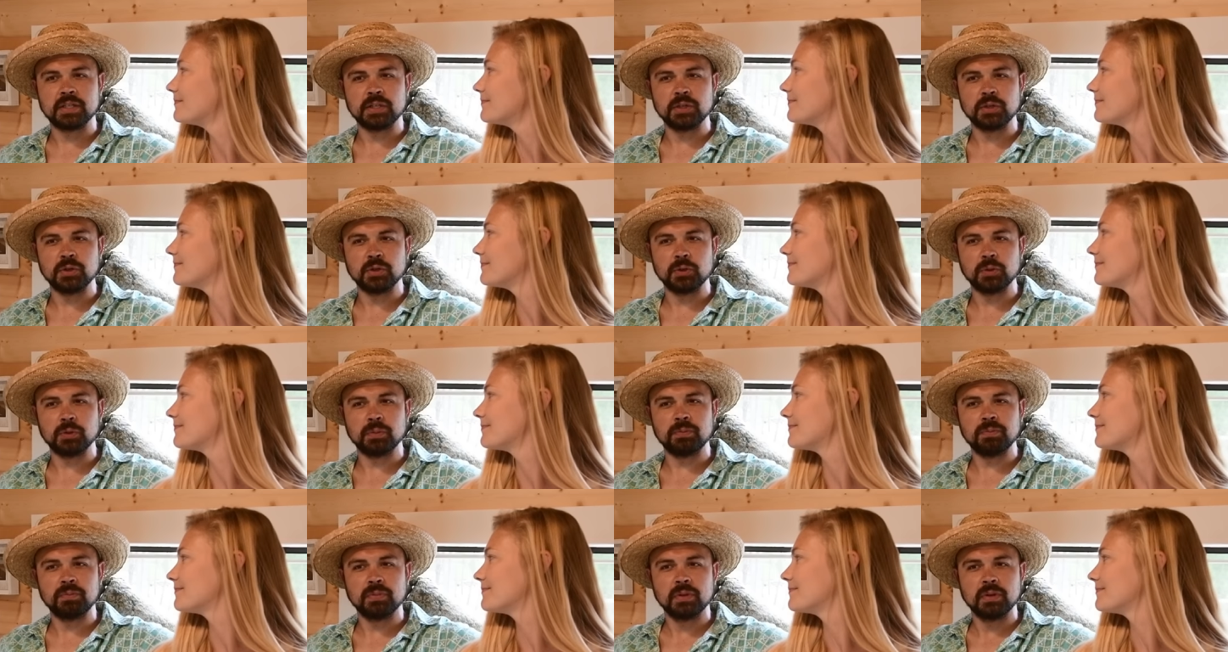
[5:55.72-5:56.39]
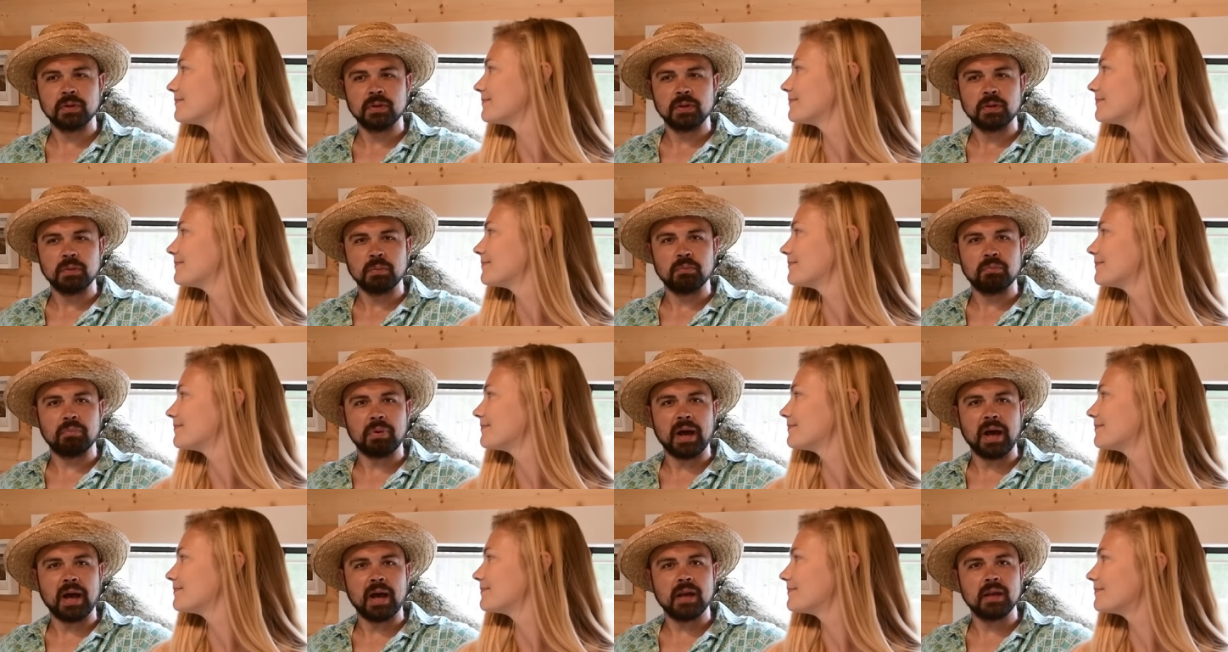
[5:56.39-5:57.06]
Speaker 1: to
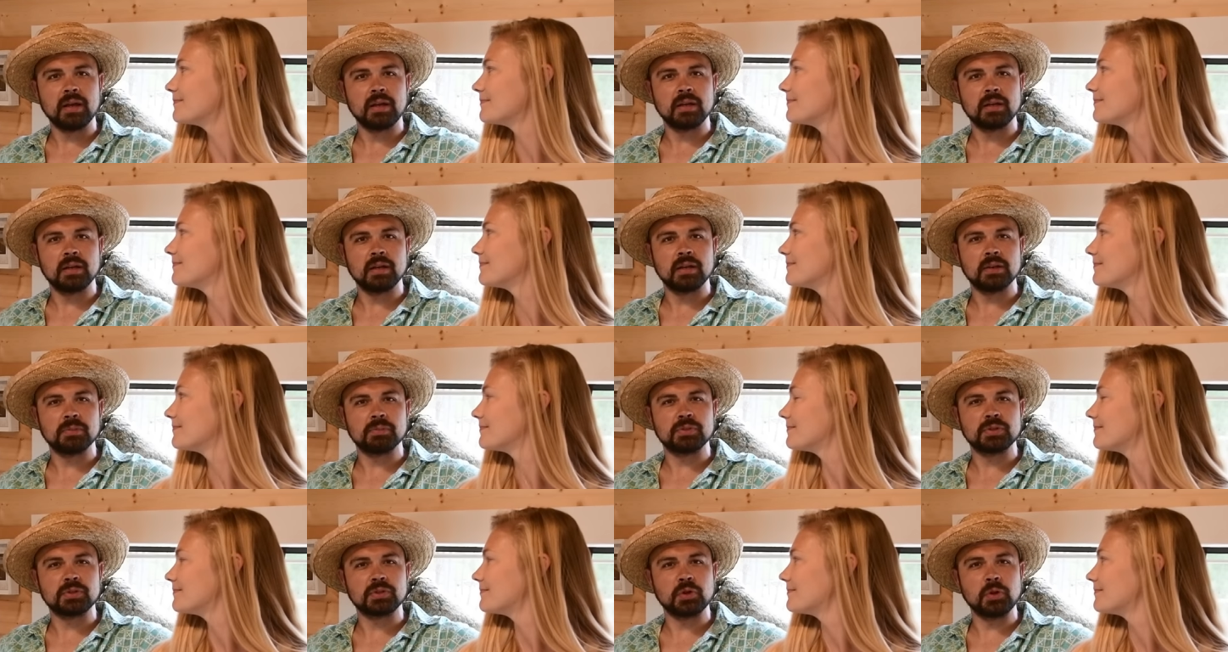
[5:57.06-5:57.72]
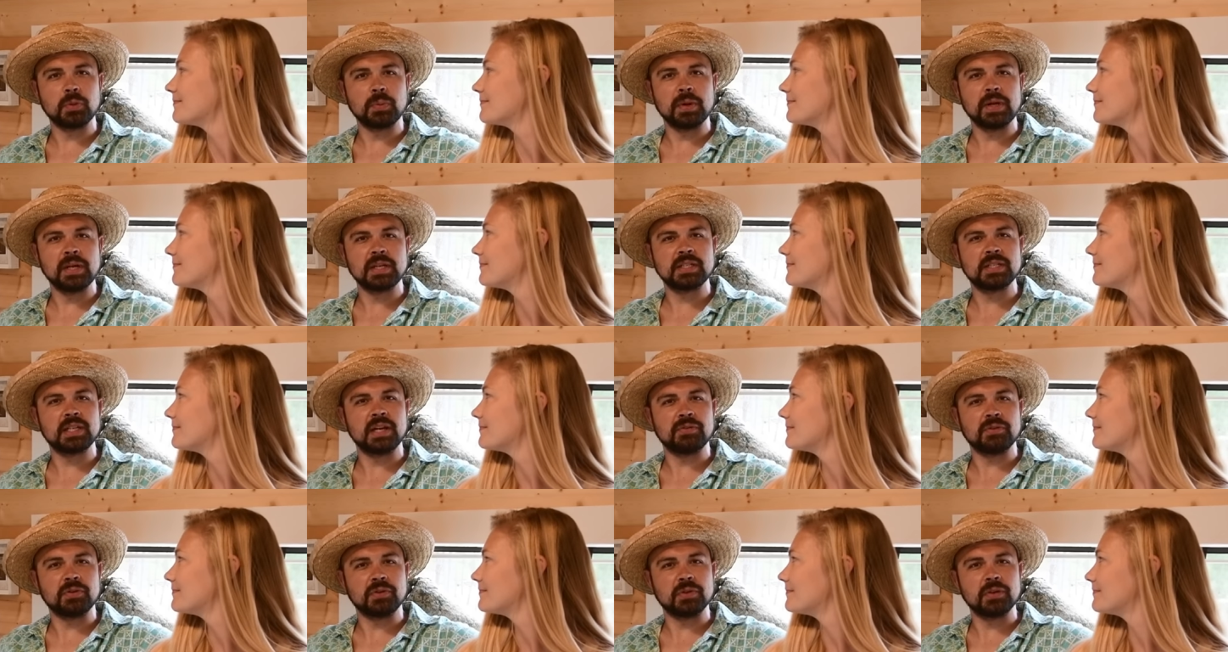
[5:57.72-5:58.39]
buy a, a school bus
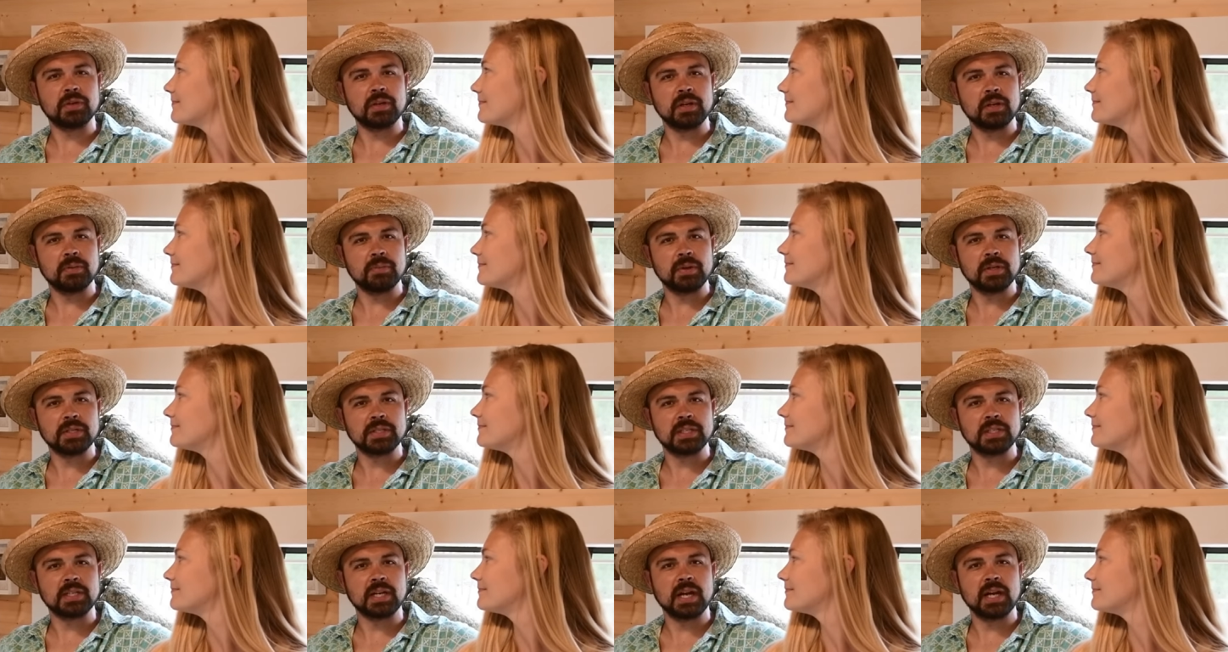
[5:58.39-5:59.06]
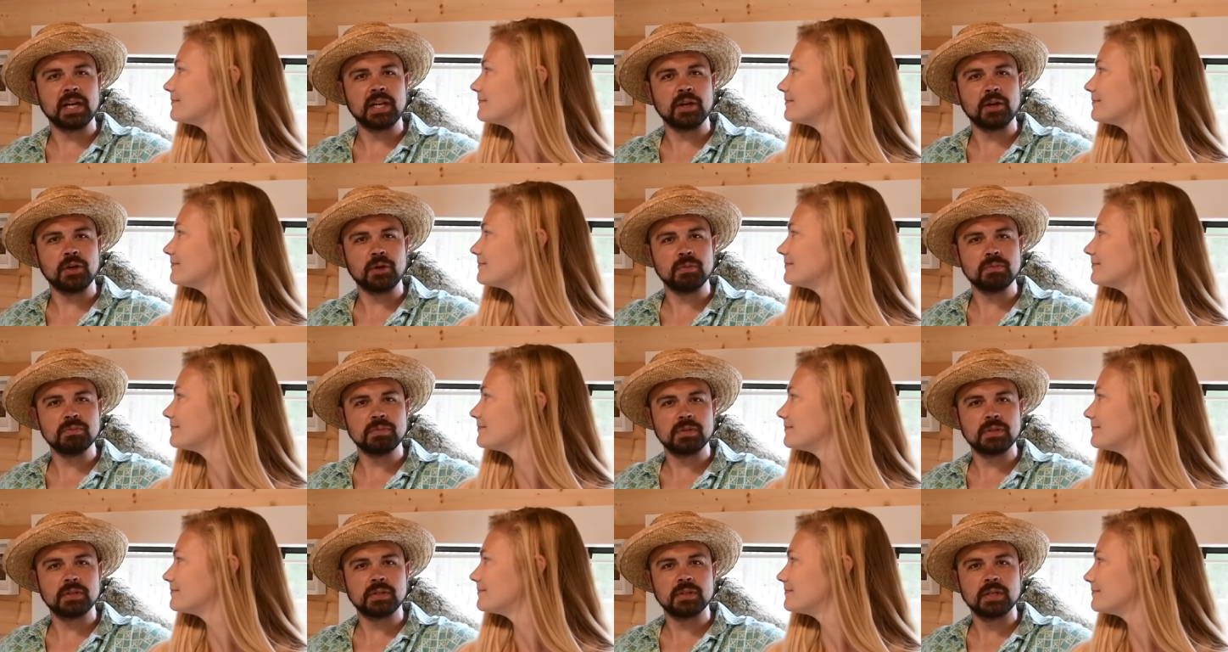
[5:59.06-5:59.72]
after looking a bunch of tiny
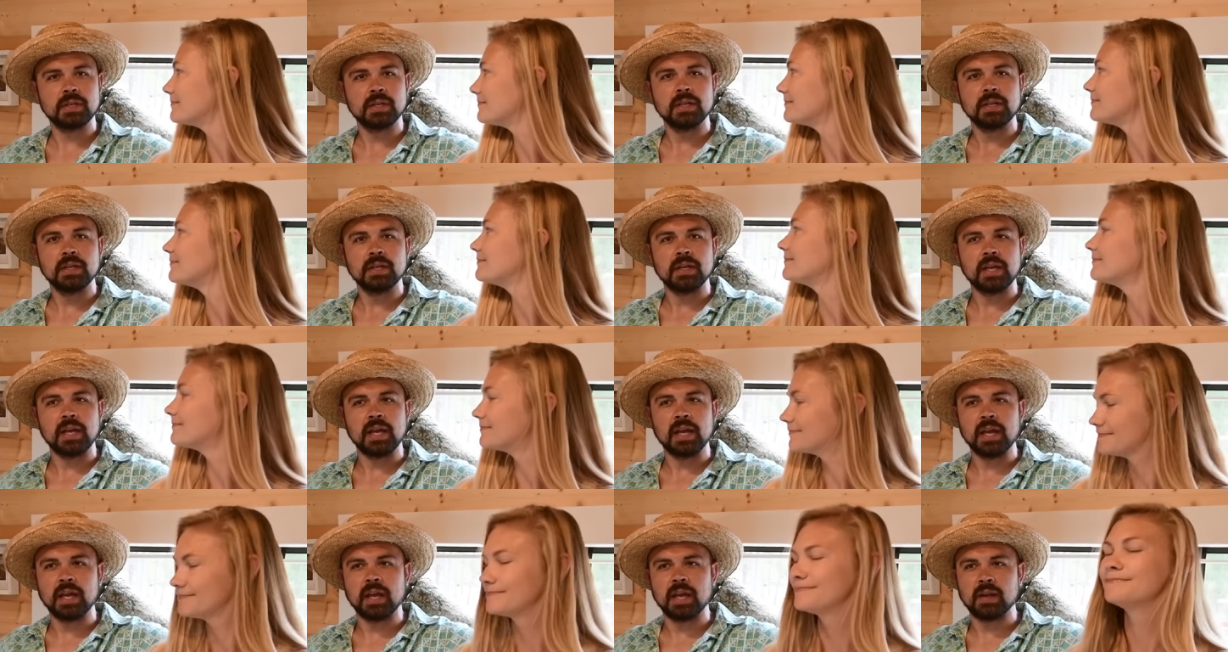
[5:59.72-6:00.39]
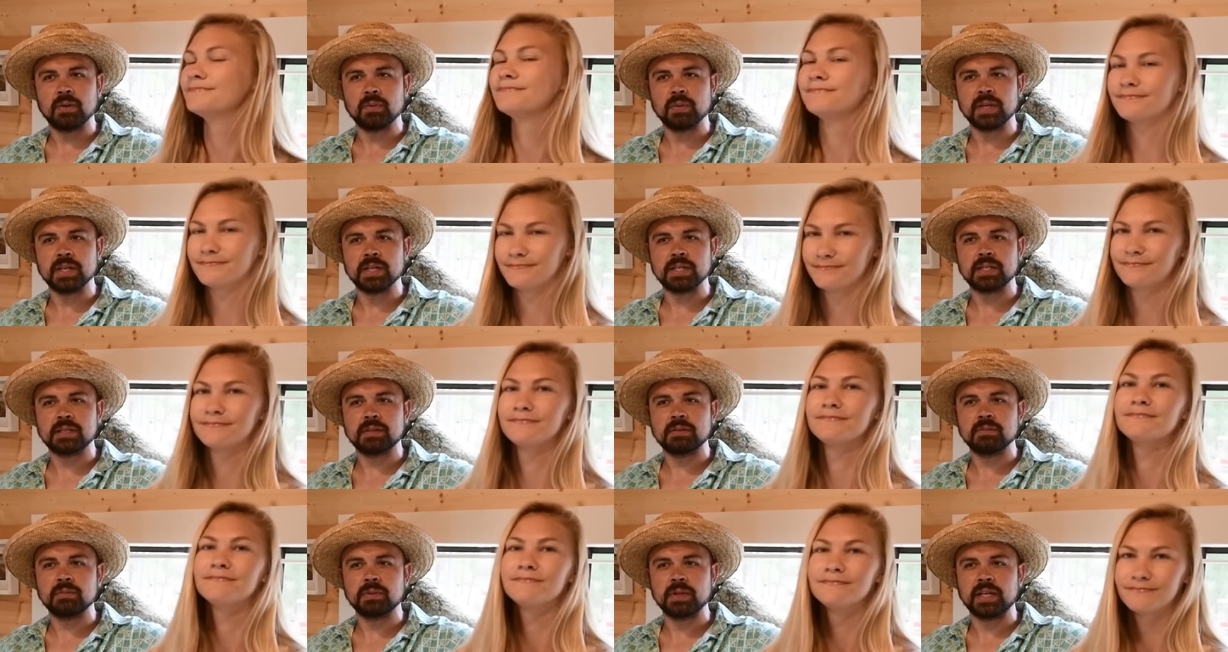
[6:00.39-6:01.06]
homes and we
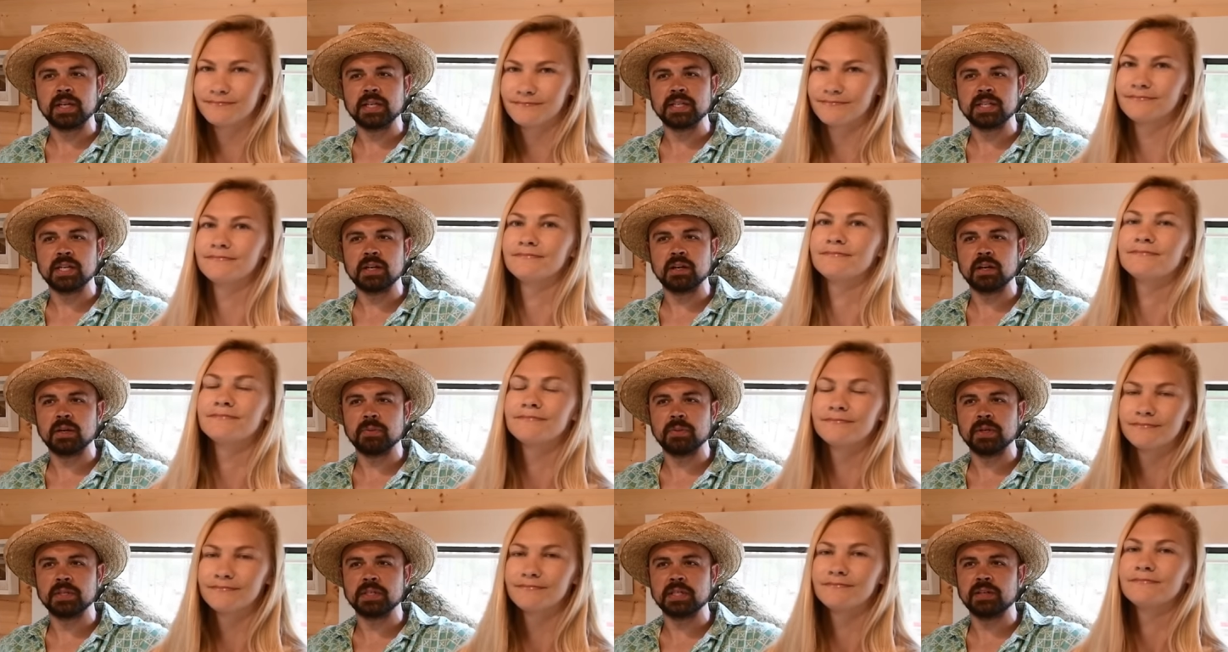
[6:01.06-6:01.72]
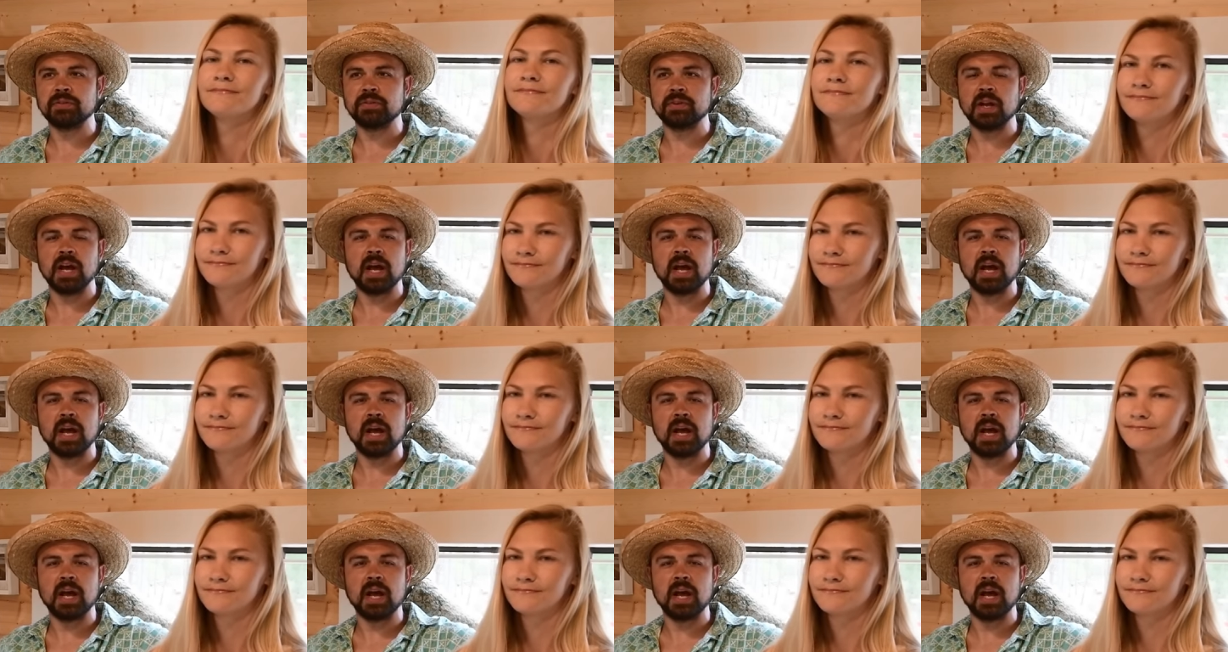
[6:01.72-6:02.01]
just we considered a bunch of different